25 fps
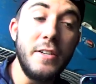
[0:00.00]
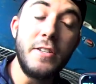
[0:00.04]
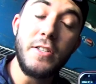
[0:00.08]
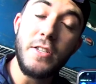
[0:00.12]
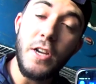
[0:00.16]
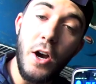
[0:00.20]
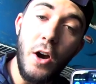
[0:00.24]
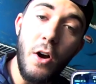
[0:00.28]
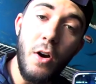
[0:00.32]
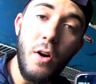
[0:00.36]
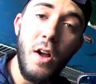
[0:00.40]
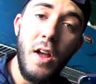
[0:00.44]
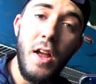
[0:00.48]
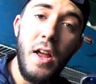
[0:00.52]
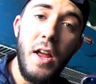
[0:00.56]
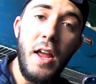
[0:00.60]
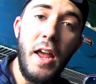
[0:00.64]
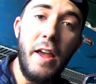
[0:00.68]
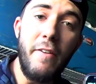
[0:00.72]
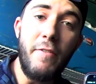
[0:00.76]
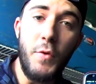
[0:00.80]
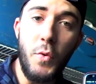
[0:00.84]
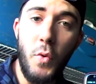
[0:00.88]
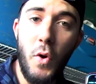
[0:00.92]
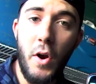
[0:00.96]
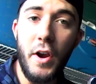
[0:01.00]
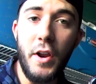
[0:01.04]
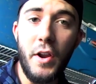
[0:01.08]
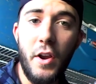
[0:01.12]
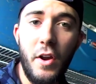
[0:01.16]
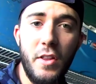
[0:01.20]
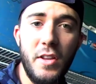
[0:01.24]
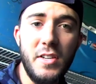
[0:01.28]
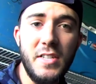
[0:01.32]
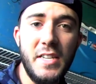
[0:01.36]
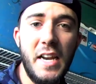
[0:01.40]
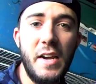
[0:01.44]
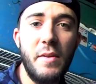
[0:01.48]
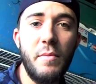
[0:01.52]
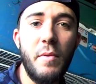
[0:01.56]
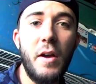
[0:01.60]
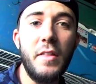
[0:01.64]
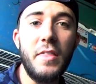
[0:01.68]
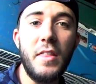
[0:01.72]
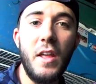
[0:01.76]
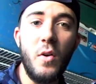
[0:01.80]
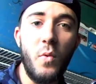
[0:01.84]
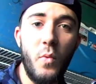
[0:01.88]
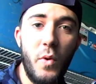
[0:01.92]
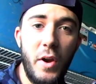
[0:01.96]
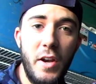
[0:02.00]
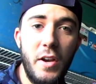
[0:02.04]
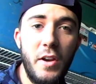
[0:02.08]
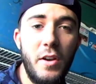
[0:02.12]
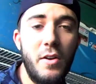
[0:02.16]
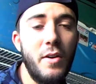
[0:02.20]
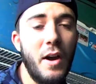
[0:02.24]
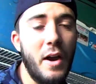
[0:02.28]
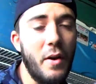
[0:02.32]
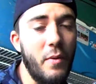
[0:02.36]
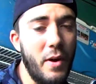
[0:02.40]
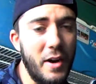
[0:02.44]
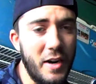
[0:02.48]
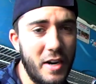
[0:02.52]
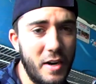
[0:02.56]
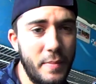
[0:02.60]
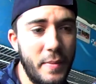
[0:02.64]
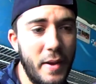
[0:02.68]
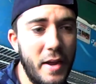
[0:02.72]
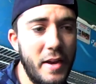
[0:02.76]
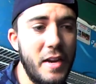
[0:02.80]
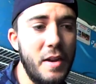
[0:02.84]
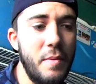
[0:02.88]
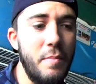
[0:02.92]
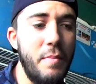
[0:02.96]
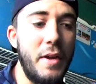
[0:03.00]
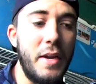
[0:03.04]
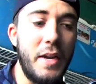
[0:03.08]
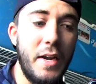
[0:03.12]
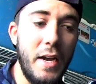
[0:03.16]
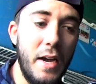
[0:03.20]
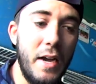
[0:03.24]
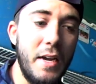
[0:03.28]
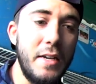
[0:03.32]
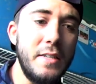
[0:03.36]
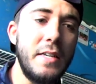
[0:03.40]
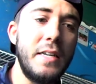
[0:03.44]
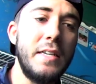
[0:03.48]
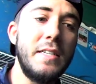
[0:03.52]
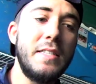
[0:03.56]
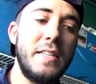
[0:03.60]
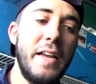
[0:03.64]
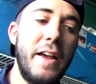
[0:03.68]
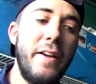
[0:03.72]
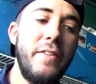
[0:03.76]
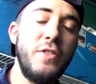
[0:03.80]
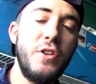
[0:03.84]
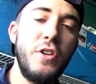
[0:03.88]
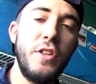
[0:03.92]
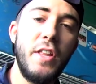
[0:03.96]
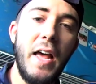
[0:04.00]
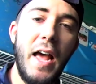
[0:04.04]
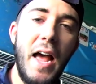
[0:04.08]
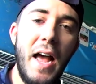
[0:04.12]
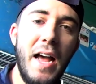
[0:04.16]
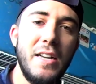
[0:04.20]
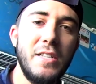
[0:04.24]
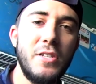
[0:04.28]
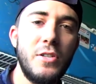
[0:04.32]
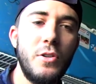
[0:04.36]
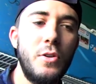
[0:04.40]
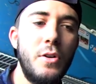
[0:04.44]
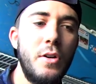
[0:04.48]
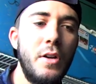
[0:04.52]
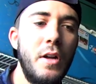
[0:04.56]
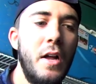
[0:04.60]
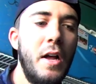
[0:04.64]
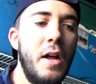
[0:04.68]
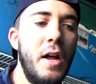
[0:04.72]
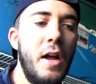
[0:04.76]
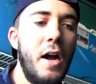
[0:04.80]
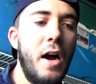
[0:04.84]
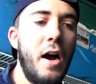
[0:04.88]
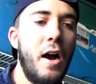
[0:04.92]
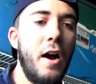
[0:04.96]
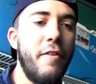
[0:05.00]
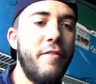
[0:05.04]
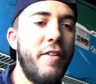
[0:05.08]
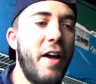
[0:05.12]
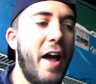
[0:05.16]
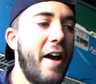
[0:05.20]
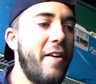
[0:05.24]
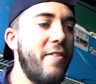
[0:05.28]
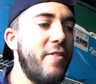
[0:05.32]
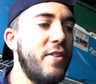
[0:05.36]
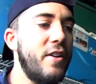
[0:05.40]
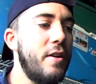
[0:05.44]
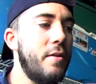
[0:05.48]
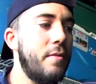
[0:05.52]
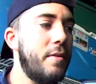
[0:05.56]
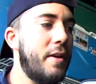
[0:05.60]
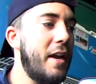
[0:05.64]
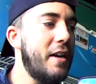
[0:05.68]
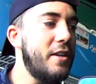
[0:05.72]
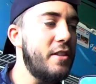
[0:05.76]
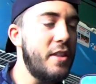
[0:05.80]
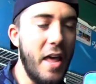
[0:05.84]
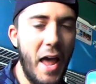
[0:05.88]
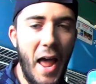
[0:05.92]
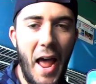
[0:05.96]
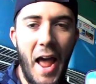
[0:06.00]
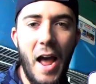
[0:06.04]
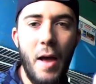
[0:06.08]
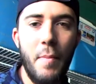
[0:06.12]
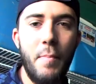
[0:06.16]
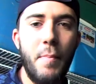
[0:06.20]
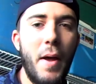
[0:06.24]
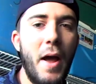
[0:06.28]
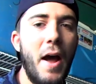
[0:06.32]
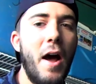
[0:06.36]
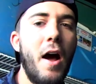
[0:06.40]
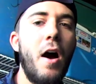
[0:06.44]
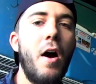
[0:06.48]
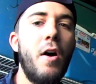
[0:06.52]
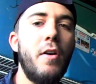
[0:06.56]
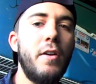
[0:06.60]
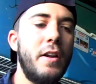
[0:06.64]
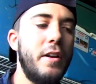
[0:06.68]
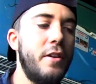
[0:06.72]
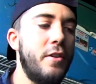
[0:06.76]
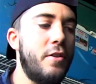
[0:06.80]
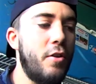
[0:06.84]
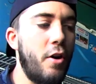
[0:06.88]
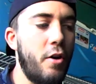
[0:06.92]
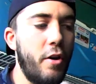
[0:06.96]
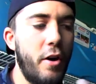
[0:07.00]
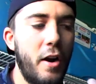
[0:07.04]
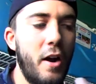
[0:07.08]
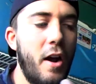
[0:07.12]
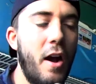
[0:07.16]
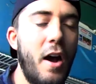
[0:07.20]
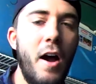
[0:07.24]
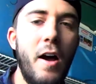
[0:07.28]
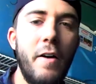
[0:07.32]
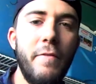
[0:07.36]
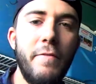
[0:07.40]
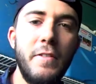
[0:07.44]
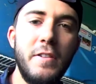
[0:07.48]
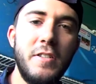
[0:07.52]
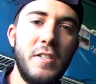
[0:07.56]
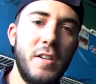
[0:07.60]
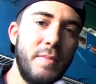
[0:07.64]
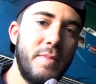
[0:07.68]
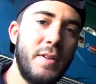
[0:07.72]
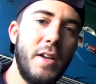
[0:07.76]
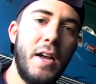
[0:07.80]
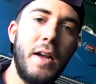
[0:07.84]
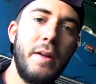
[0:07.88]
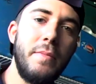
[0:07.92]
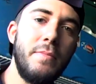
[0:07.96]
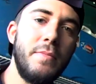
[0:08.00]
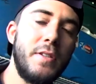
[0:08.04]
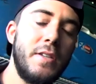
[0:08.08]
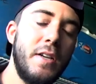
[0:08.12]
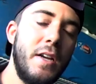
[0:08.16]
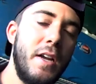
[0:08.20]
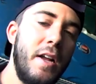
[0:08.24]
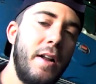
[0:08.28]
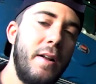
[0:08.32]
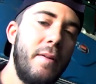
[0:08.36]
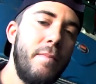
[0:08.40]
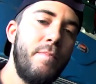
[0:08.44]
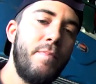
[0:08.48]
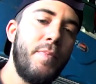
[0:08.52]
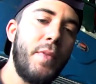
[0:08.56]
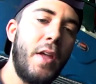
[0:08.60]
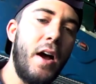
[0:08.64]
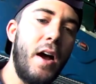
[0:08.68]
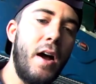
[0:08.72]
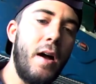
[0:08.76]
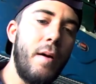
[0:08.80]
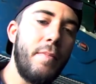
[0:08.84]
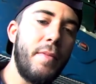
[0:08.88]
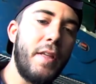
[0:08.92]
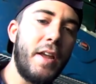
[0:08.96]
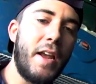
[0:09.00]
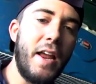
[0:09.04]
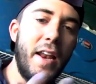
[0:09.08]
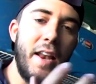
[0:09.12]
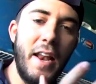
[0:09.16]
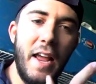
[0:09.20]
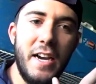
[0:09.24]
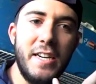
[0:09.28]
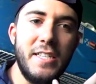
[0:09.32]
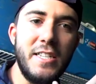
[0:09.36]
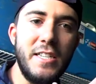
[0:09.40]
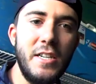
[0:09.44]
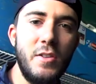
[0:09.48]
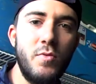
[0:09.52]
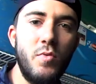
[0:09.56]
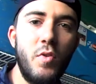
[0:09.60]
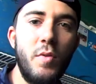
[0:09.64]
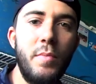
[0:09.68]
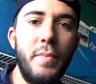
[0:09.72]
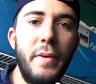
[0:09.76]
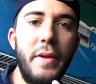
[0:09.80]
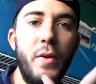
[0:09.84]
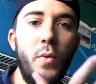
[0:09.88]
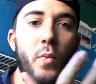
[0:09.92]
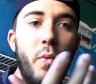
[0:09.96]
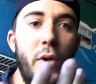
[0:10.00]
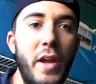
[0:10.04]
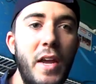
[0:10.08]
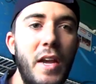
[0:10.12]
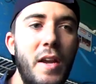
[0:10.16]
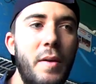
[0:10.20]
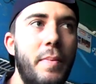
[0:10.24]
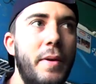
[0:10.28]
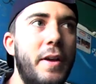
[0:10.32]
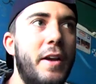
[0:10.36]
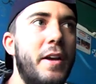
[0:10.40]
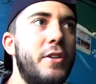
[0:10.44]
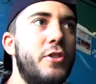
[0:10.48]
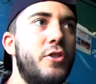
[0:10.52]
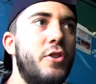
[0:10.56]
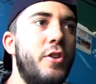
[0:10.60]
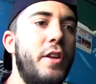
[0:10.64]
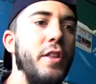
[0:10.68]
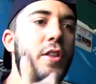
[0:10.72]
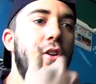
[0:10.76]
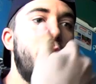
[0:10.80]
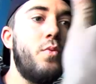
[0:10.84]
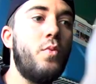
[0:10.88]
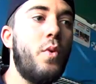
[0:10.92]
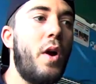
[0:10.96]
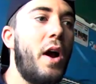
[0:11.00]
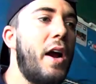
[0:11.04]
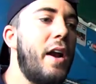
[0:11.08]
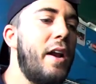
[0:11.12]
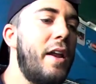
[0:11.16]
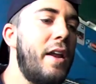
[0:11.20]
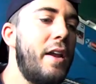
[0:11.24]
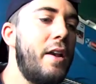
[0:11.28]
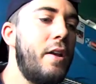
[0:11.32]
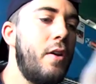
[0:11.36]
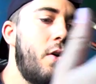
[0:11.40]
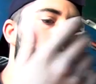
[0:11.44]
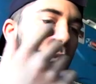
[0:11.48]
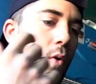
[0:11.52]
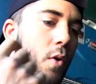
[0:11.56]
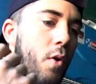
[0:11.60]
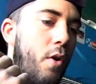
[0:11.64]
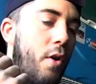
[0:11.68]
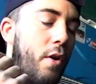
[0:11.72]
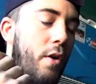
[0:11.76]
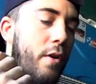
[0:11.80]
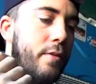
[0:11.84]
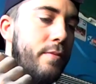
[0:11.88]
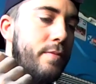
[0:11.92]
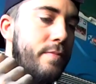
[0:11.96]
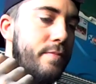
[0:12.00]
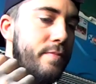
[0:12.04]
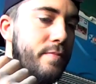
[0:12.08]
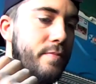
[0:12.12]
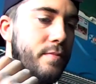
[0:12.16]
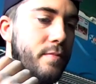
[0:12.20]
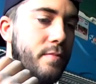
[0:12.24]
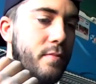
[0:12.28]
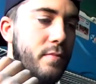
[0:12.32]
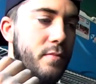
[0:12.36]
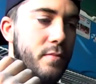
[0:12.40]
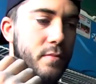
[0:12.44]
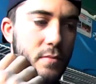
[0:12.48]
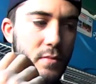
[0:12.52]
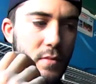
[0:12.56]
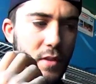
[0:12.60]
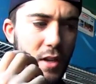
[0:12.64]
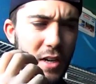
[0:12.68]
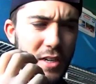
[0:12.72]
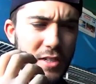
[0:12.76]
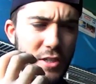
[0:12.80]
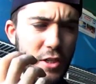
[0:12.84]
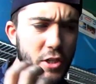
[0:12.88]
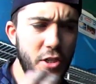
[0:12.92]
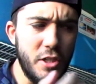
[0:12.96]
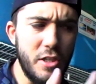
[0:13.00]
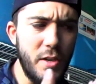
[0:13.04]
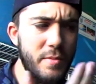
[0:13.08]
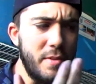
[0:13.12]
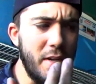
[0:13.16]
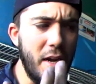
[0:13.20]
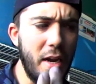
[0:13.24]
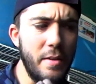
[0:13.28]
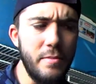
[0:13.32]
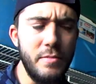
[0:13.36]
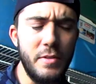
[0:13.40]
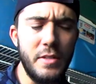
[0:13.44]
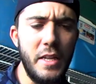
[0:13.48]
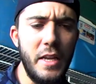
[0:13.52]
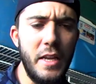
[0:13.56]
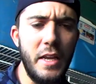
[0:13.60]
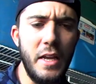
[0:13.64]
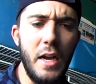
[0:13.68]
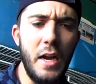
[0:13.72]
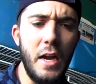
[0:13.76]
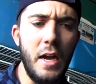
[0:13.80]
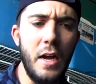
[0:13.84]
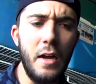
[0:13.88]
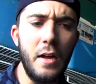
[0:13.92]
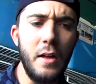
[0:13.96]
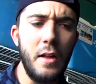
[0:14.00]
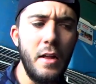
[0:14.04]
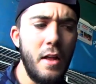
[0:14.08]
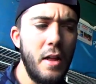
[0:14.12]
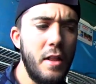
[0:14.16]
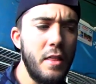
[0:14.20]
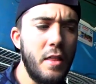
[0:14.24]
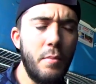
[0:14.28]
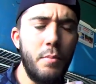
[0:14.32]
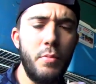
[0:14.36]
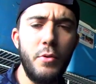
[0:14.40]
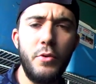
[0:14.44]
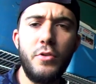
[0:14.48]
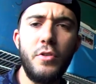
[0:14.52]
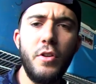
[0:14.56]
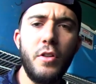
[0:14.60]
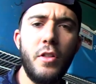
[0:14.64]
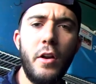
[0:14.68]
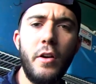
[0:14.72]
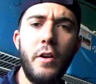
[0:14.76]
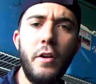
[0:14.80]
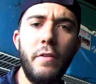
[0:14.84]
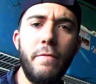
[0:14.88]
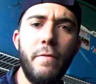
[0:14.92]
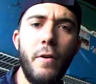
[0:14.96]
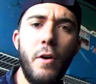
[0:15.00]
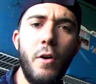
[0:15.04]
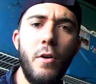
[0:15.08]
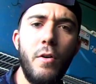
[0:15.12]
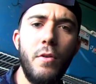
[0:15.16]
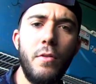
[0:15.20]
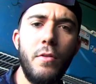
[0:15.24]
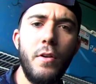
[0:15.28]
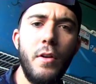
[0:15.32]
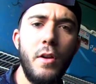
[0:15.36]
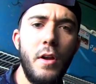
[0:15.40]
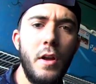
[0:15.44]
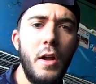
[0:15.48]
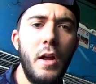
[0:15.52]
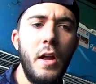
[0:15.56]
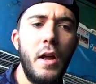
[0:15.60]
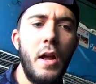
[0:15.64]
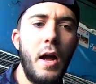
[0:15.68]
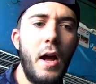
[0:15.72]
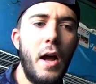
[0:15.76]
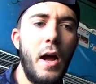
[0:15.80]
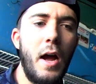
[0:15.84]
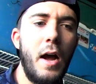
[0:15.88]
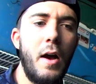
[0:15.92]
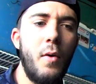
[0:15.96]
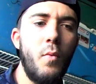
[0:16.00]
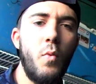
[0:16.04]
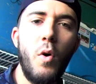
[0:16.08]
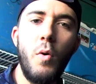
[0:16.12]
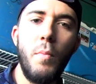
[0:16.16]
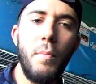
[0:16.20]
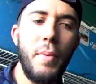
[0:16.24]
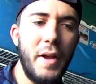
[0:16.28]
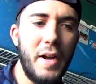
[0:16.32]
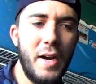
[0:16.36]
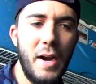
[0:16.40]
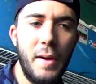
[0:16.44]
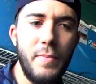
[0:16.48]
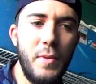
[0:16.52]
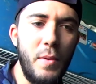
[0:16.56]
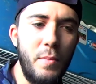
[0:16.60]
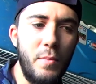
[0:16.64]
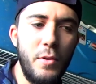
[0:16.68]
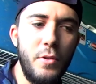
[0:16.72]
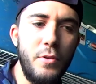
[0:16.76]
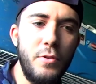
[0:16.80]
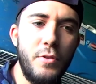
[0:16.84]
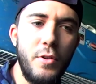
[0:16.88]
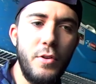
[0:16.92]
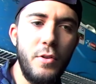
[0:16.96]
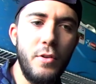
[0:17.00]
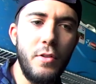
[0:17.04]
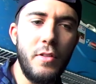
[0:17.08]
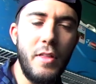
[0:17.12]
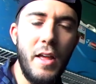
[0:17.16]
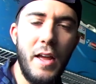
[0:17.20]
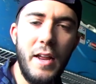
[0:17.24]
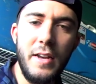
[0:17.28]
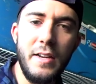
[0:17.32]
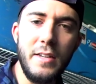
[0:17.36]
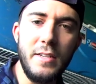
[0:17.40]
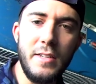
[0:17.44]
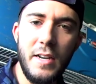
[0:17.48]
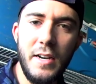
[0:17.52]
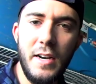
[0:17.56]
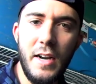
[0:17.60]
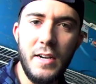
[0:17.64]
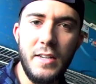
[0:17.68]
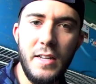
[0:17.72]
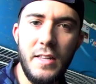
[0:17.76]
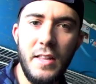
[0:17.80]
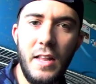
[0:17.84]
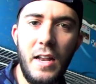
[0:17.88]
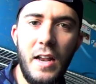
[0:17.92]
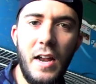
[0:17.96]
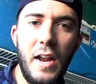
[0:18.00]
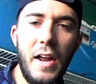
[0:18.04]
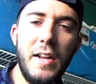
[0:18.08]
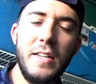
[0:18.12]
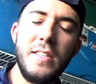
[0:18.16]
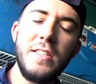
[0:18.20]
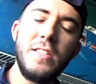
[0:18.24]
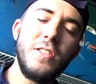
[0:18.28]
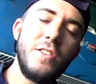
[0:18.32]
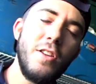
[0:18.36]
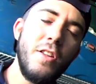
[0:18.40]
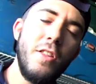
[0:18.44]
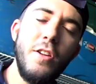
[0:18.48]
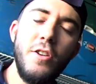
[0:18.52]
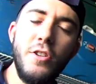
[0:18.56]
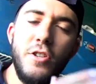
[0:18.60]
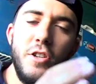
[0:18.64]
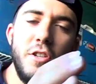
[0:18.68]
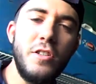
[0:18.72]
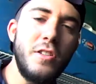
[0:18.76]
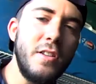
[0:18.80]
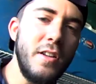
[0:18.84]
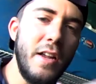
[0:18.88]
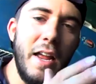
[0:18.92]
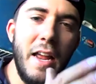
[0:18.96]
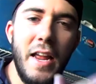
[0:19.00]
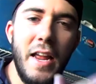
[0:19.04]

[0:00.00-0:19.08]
So if you want to go the same route that we do, I recommend it because it saves you the hassle of having to get the app out and turn it off, and sometimes the connection will be weak because you're either writing or just sometimes the Bluetooth on your phone won't pick up the Bluetooth that is connecting the lights, and so there's just